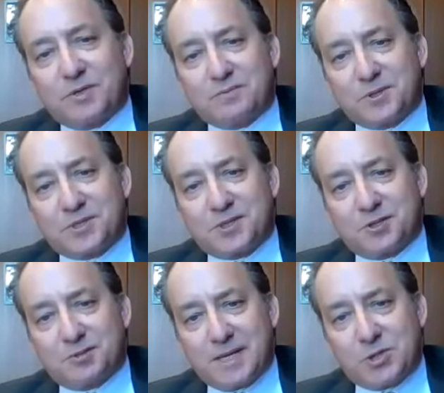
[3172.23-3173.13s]
one
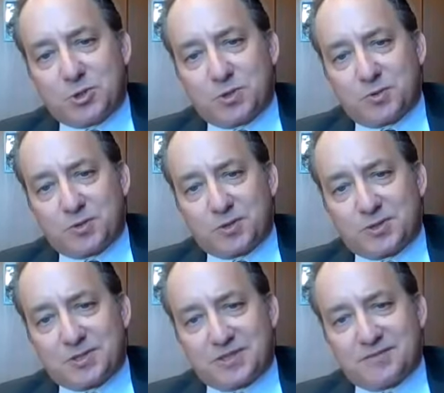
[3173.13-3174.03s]
particular major in order
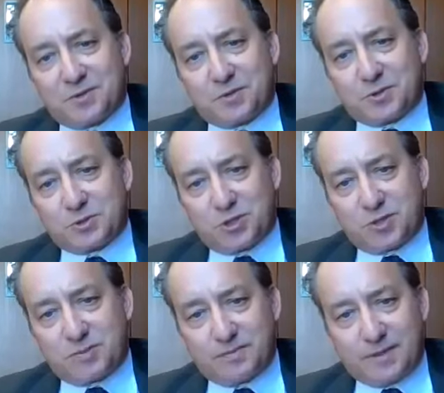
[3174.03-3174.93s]
to give you a
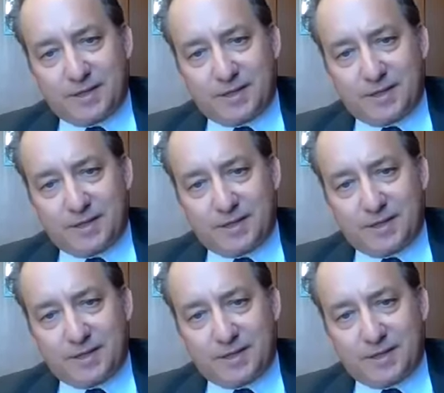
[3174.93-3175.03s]
job.